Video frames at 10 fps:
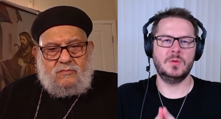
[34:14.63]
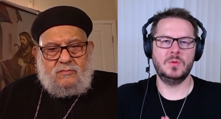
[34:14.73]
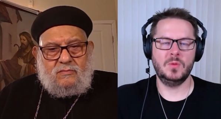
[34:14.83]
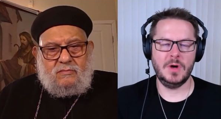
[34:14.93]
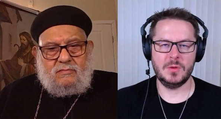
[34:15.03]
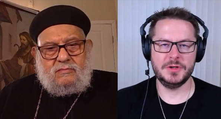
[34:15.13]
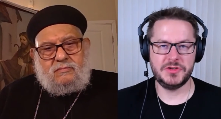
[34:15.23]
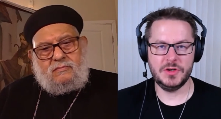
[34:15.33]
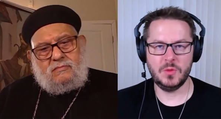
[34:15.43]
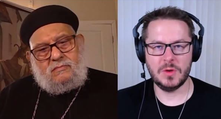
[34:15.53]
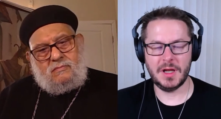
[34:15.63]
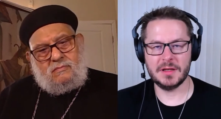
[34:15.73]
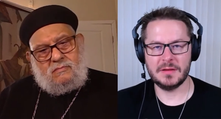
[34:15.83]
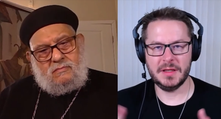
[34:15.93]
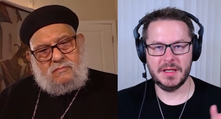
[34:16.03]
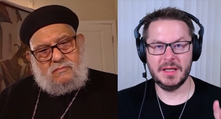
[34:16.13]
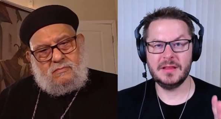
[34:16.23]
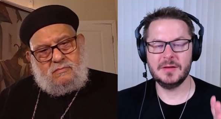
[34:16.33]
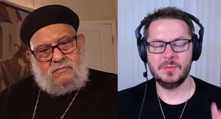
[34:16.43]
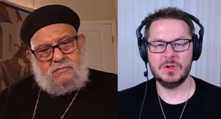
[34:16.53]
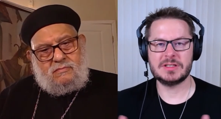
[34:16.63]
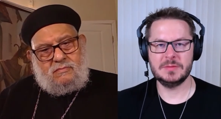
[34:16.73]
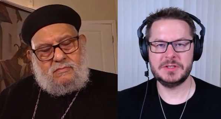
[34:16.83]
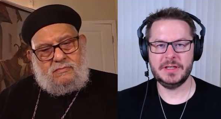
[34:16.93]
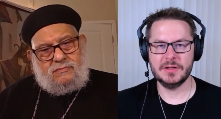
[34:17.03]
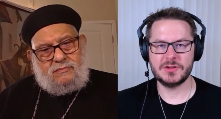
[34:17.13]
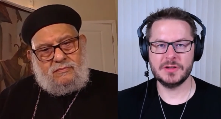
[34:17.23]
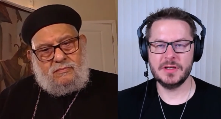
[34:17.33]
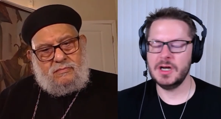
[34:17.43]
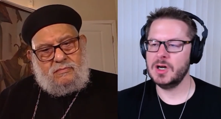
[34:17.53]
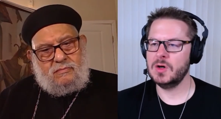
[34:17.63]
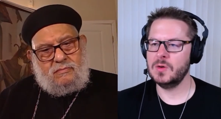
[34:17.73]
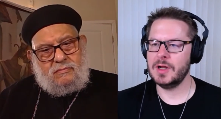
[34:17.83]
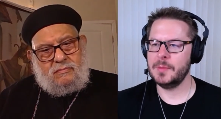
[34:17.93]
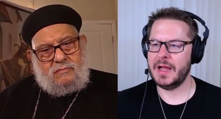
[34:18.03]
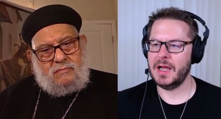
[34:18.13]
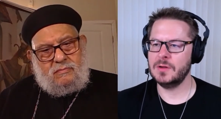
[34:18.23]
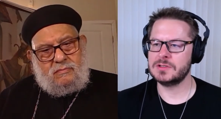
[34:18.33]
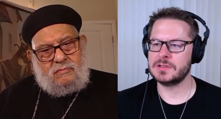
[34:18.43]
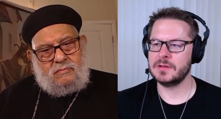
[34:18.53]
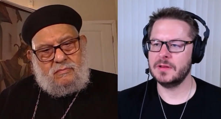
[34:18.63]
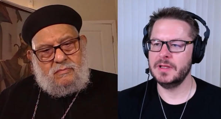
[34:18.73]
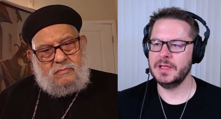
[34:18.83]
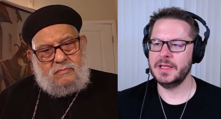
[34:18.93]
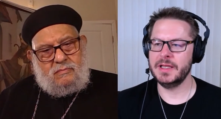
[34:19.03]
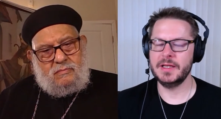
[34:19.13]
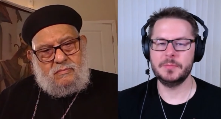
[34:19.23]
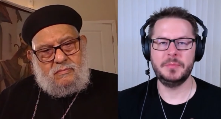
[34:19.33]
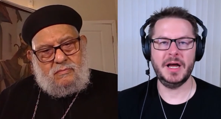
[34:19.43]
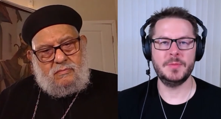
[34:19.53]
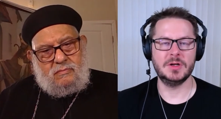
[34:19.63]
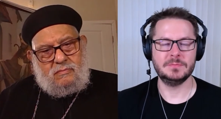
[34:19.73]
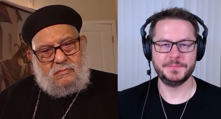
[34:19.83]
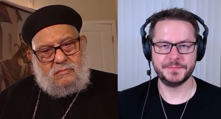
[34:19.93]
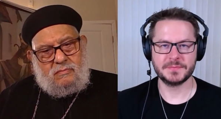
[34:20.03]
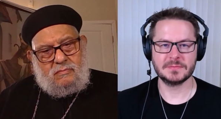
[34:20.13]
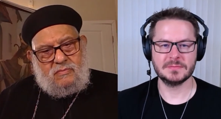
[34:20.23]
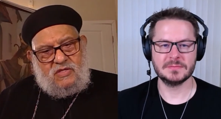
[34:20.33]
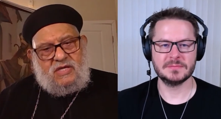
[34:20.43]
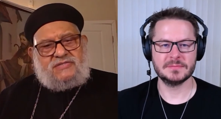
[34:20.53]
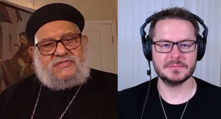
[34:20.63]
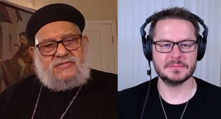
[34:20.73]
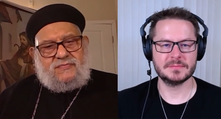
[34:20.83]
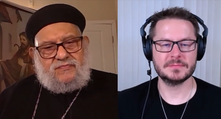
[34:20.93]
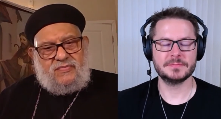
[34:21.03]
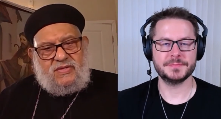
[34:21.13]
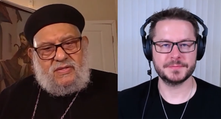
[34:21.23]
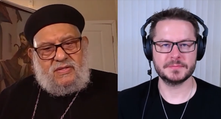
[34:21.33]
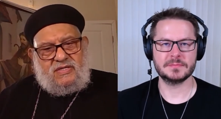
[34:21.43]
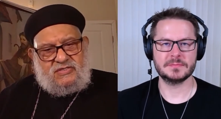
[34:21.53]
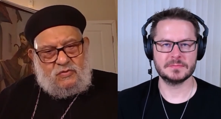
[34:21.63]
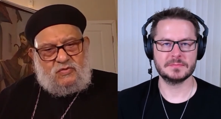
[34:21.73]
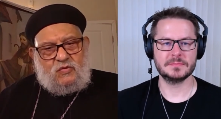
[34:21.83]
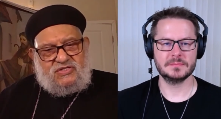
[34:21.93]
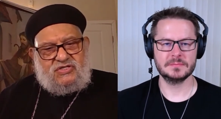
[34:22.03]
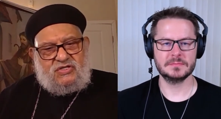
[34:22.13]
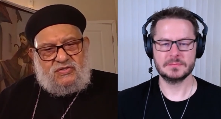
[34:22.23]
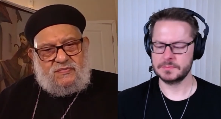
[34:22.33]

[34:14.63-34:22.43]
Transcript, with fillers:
Speaker 1: what would you want the the Muslims here to know about the Bible?
Speaker 2: Yes, it's a good question.